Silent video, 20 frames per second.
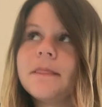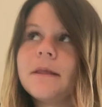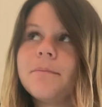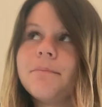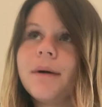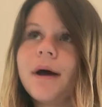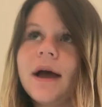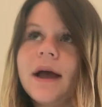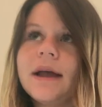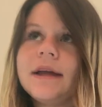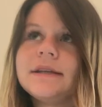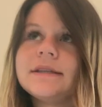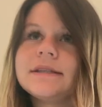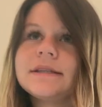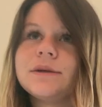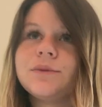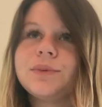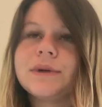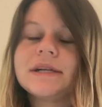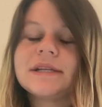
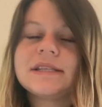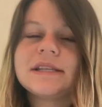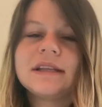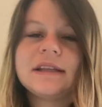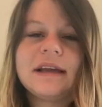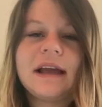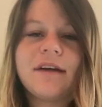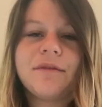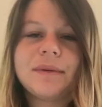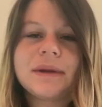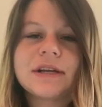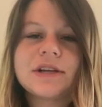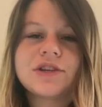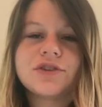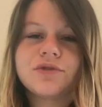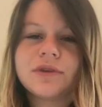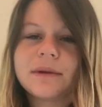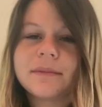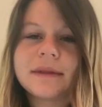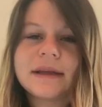But recently I've been
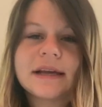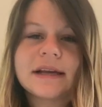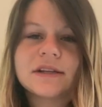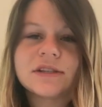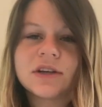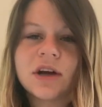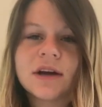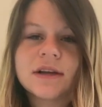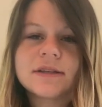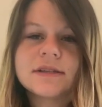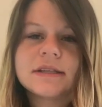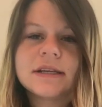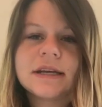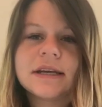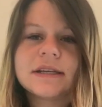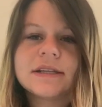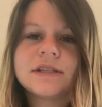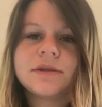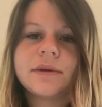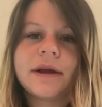extremely
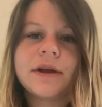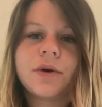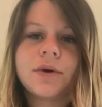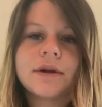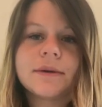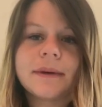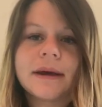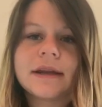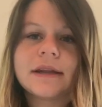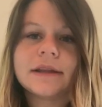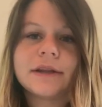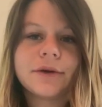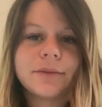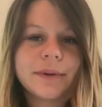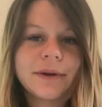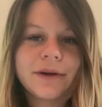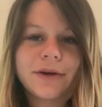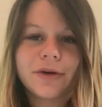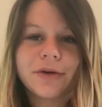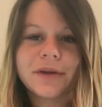exhausted, so I go to bed a little
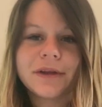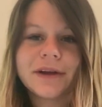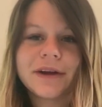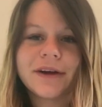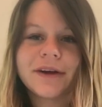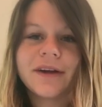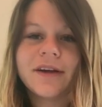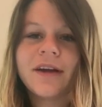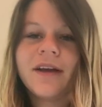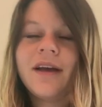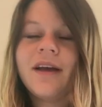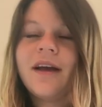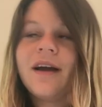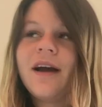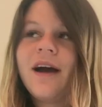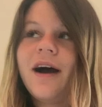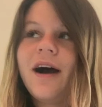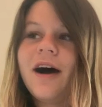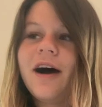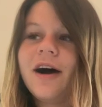bit earlier.
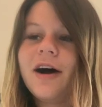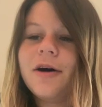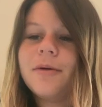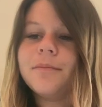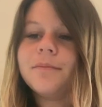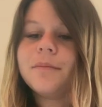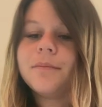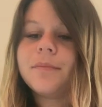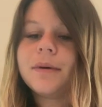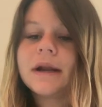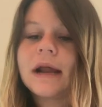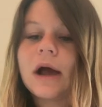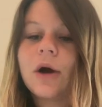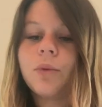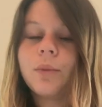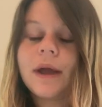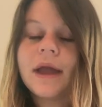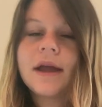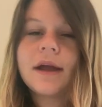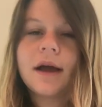But I'll
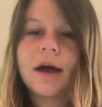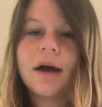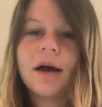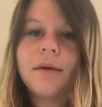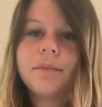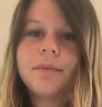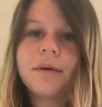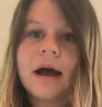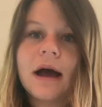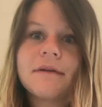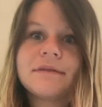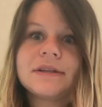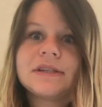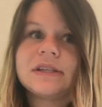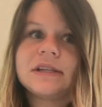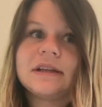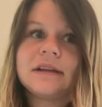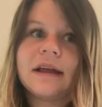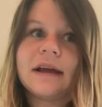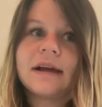wake up
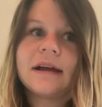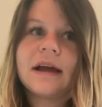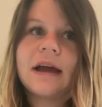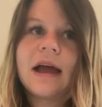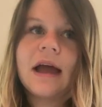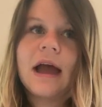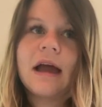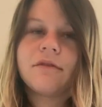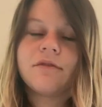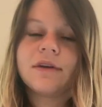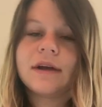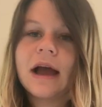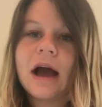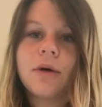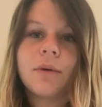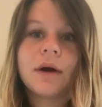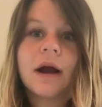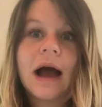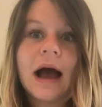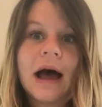obviously like every
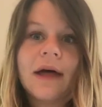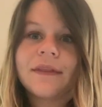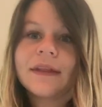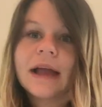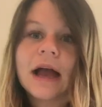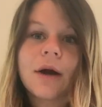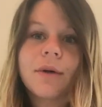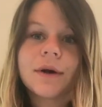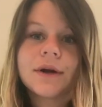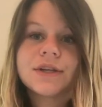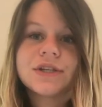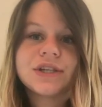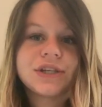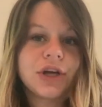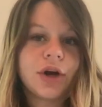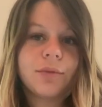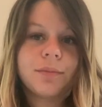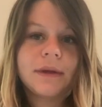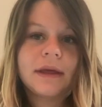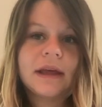hour on the hour to
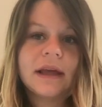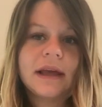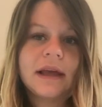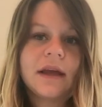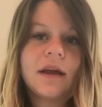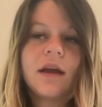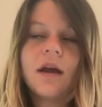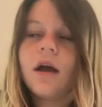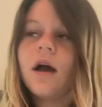go pee.